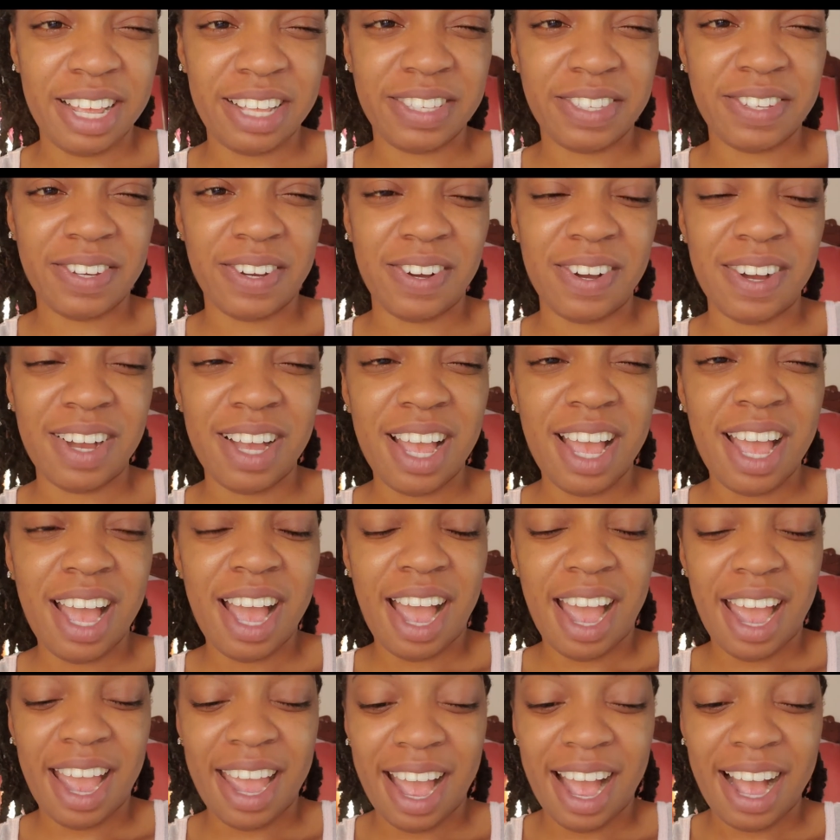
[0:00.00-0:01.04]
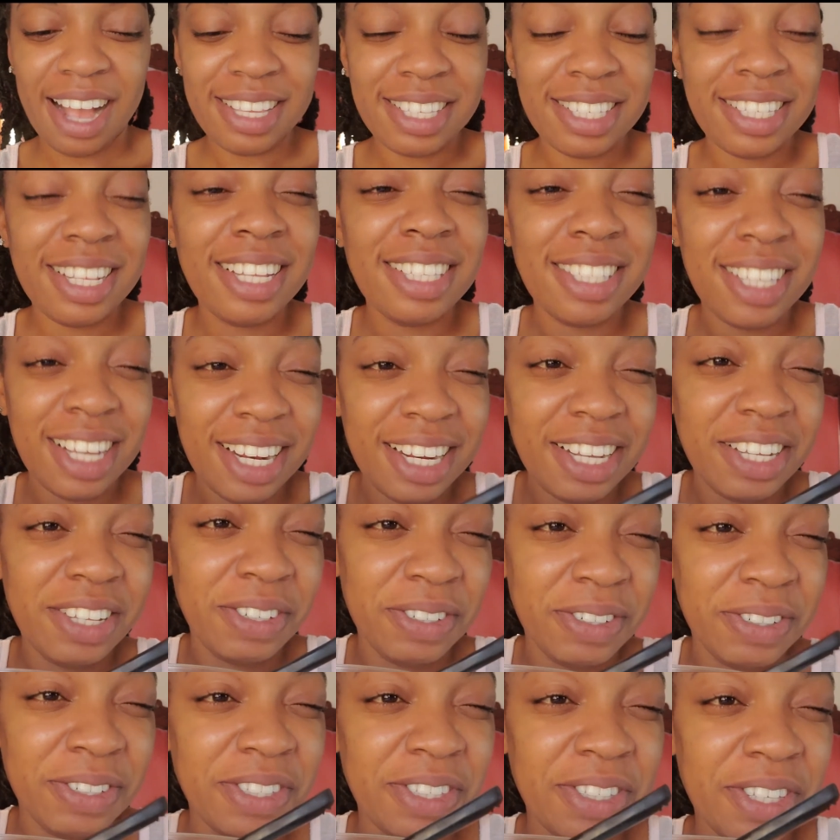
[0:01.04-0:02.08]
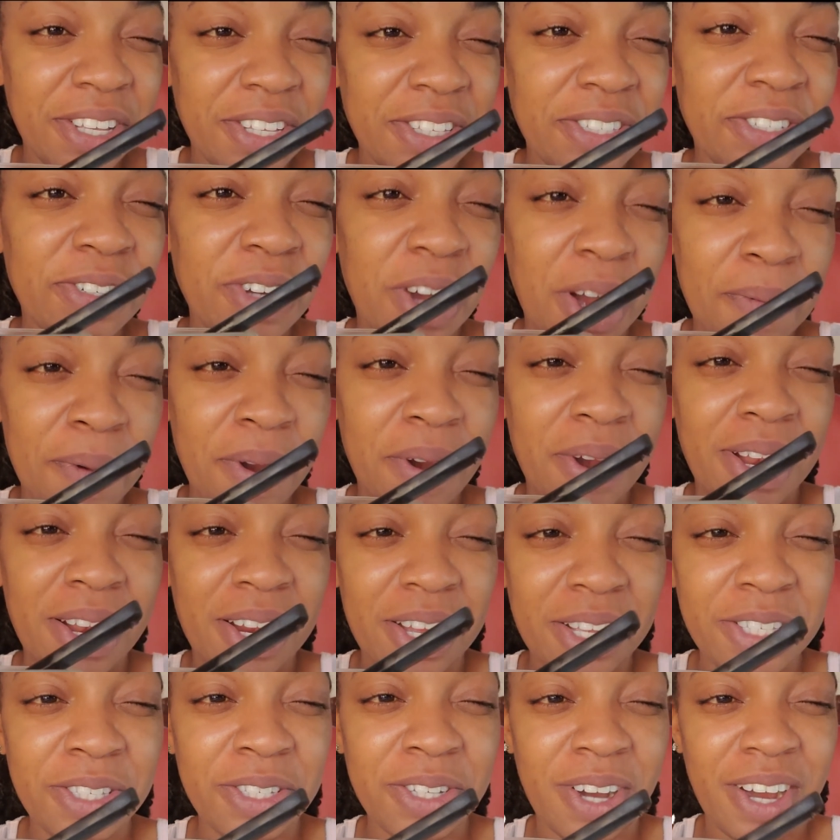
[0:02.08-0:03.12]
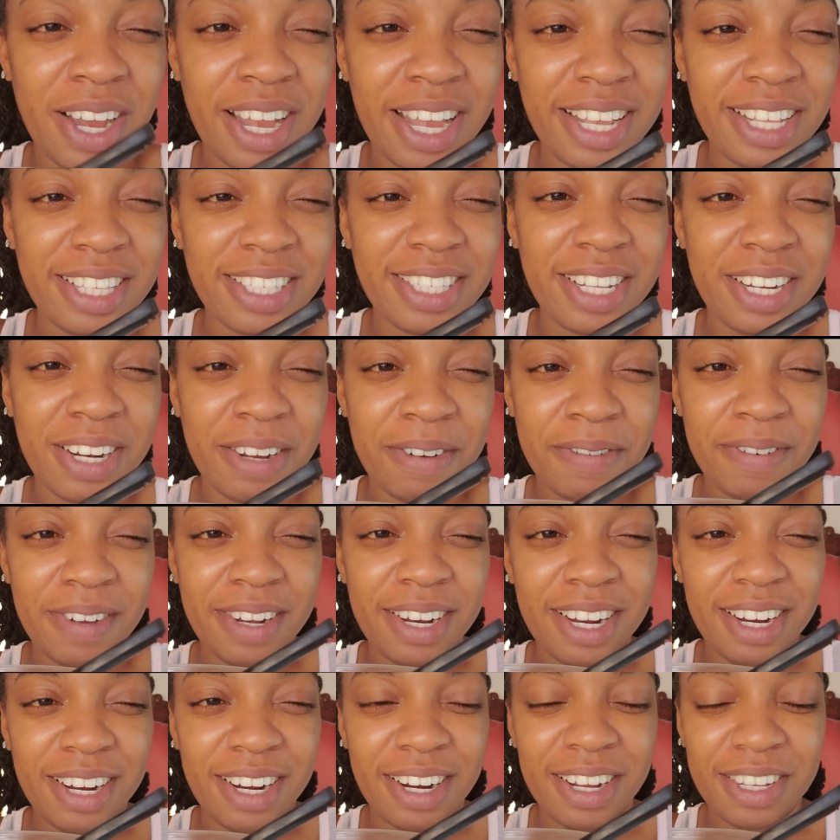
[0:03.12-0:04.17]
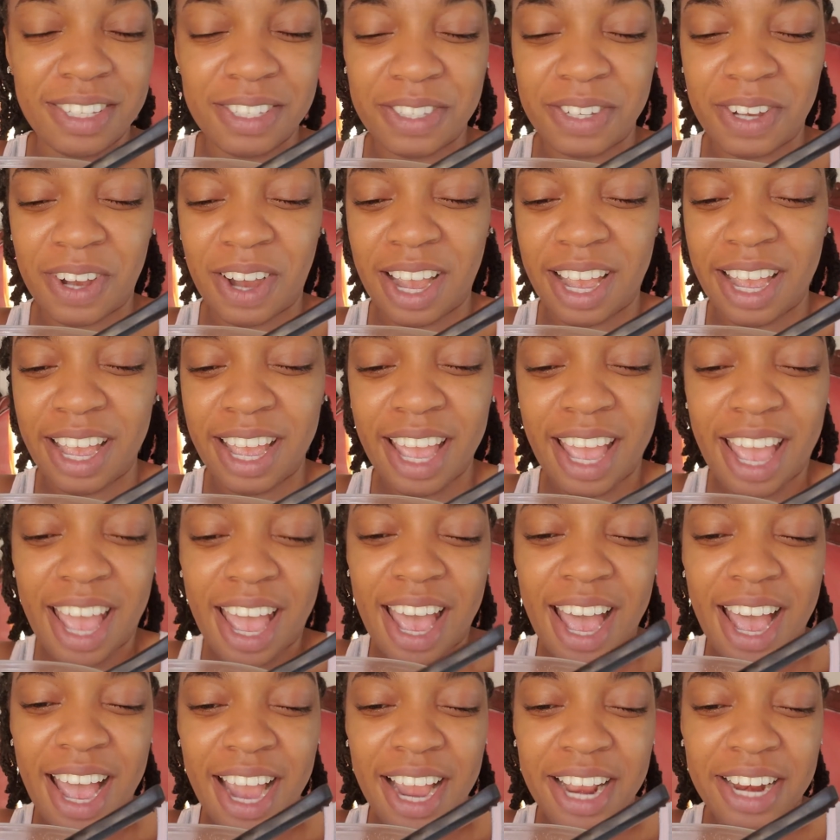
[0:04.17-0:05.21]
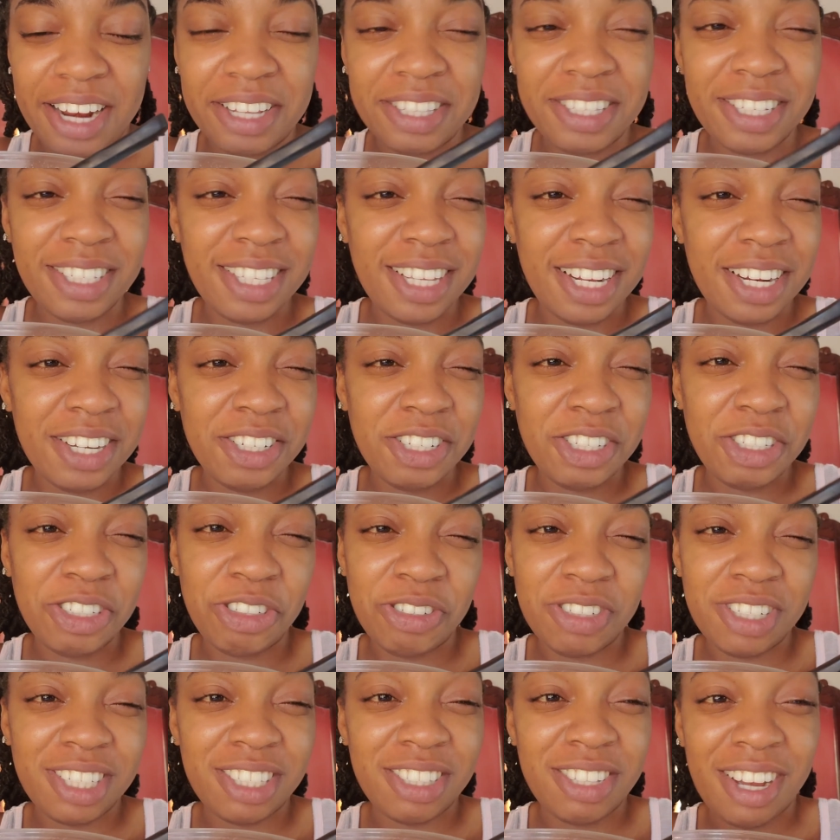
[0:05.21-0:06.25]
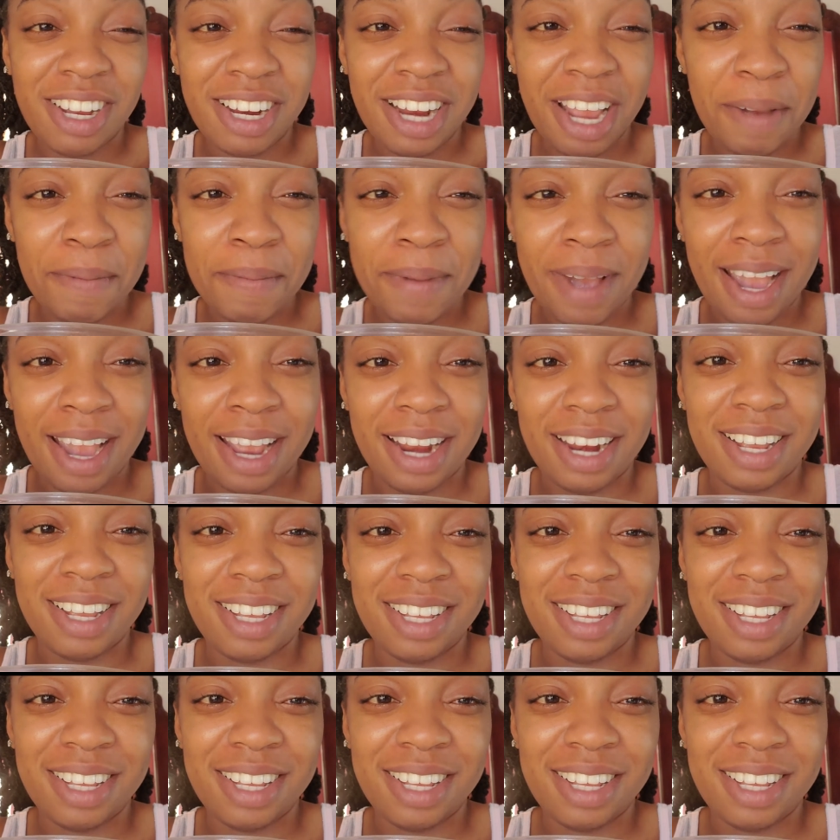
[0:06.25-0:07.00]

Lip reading: So I accidentally used strawberry lassoy instead of vanilla lassoy, and to tell you the truth, it's not that bad.